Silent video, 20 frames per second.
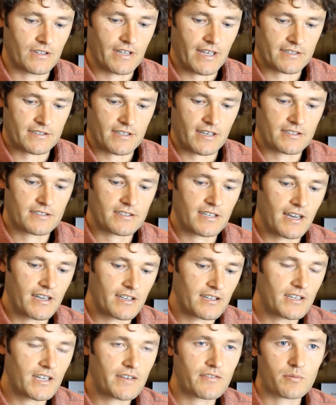as they say,
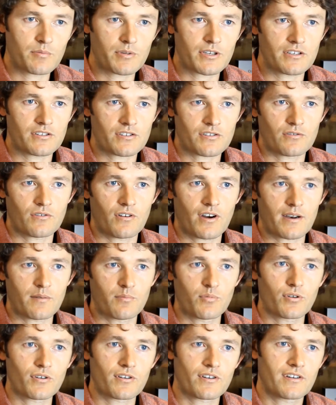you'd never begin to write a
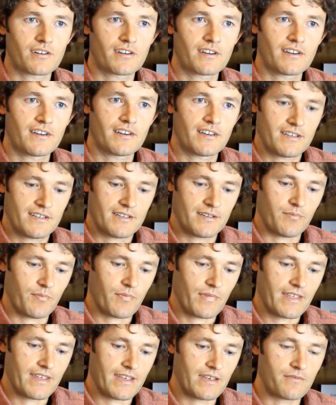book
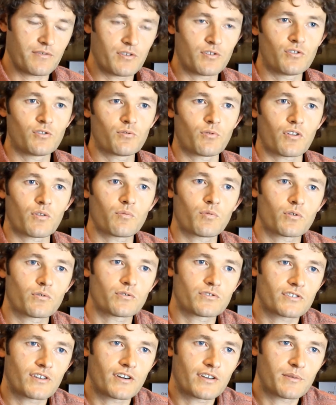if you knew what the book
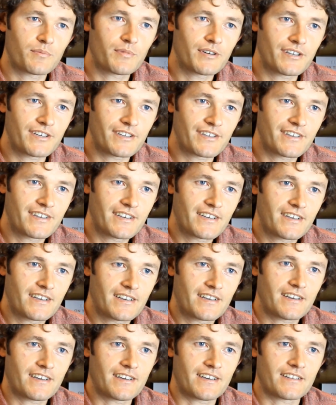was going to be,
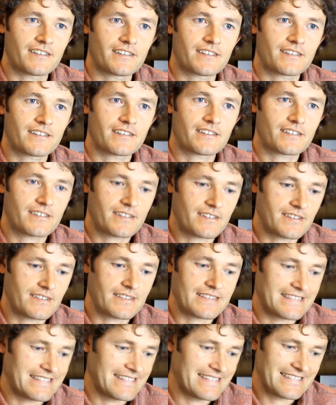and
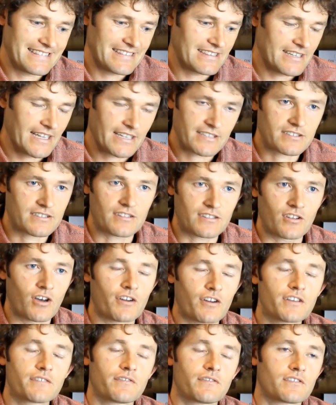that's
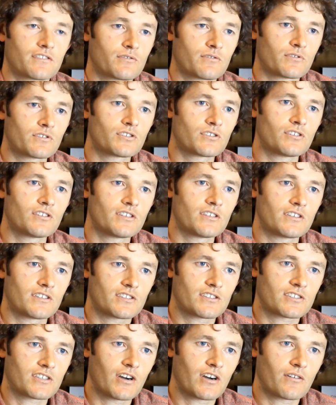no different to a journey
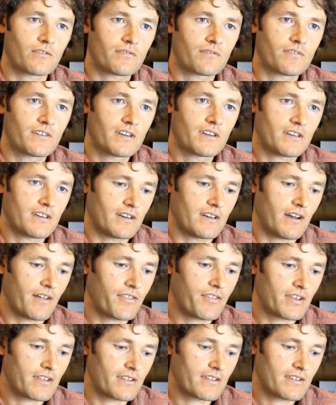itself. I
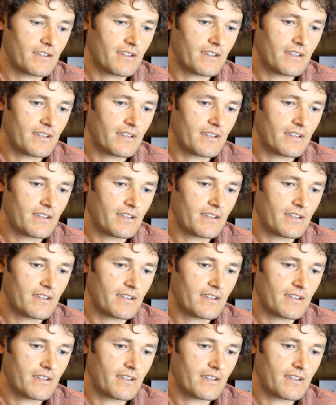think